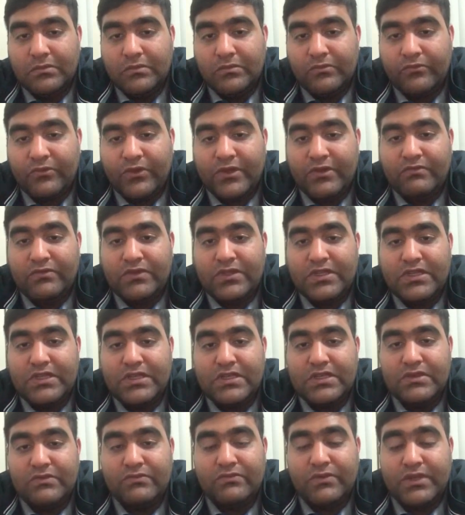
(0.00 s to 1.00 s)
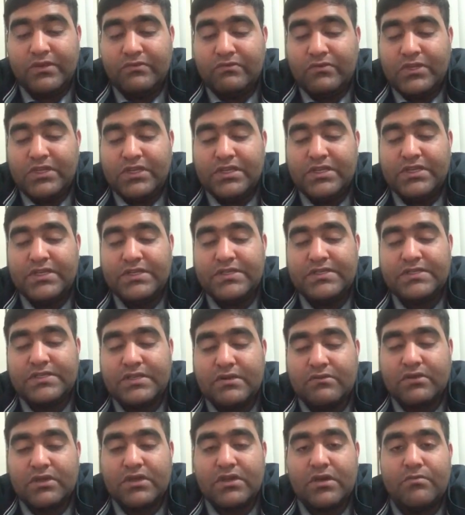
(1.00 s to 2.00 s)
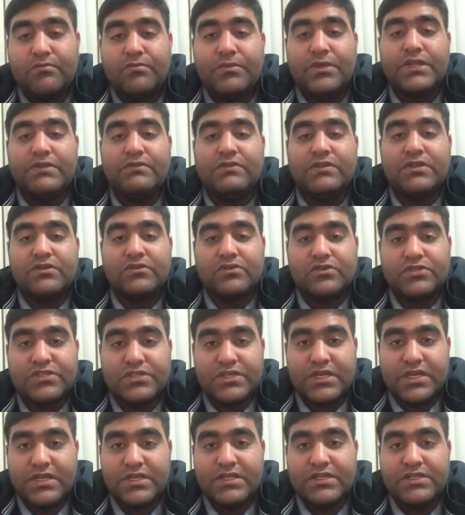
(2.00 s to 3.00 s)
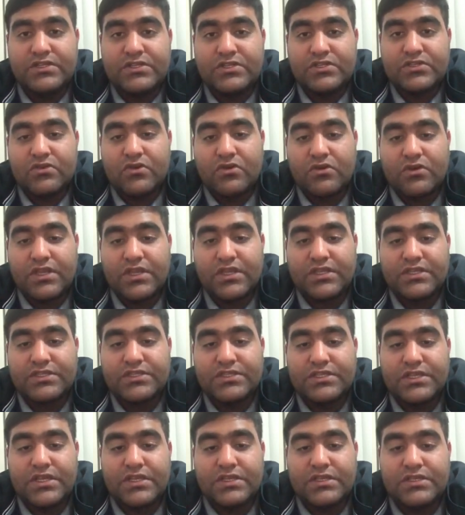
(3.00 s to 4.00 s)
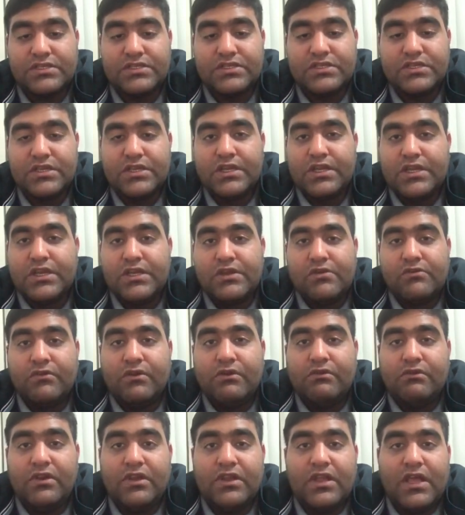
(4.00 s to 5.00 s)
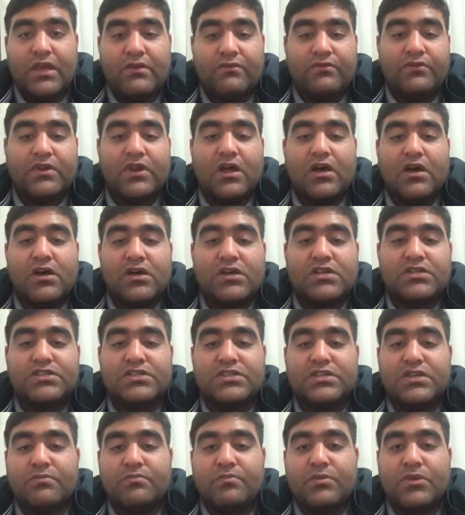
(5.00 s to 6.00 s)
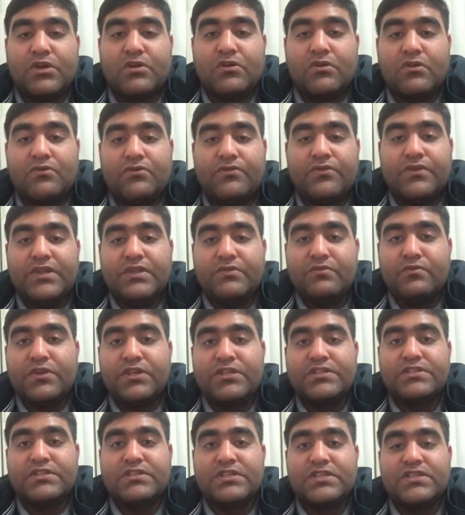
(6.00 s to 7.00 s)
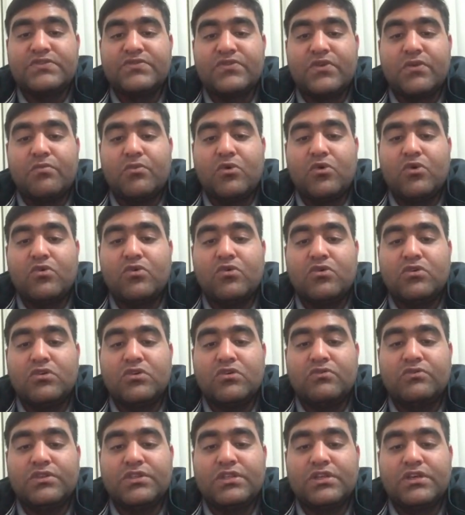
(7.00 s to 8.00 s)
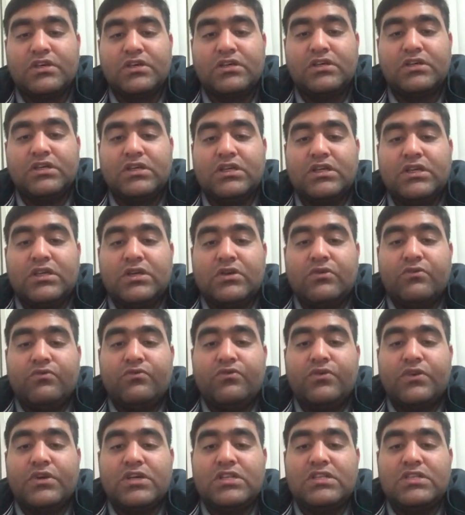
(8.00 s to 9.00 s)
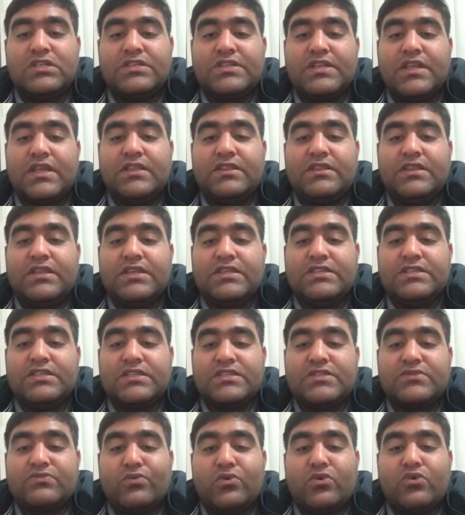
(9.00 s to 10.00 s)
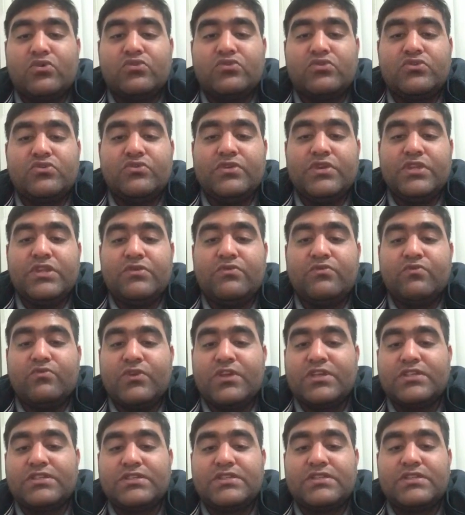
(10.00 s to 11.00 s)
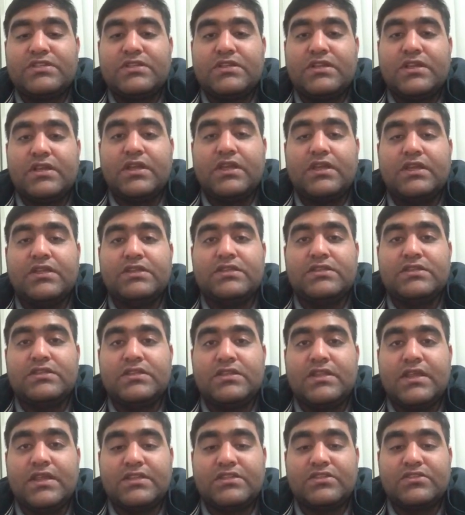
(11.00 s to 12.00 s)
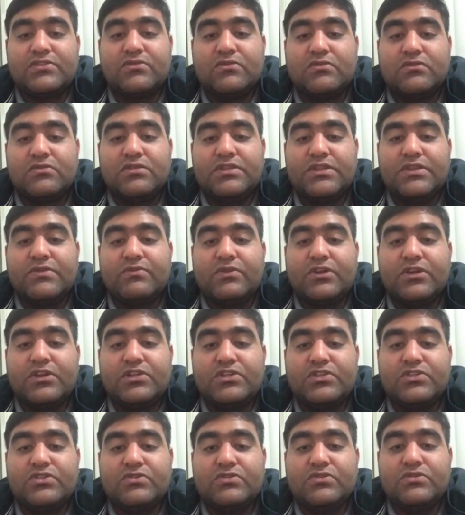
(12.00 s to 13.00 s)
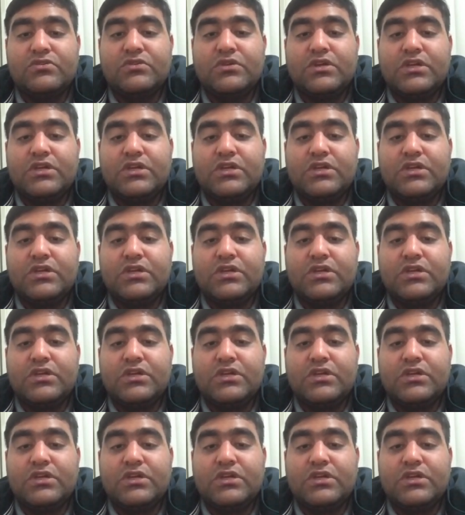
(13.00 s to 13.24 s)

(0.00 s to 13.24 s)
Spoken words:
when we list our company with the Australian Stock Exchange, we will have large number of investors from all over the world, and they just want to invest, and that's all they want to do.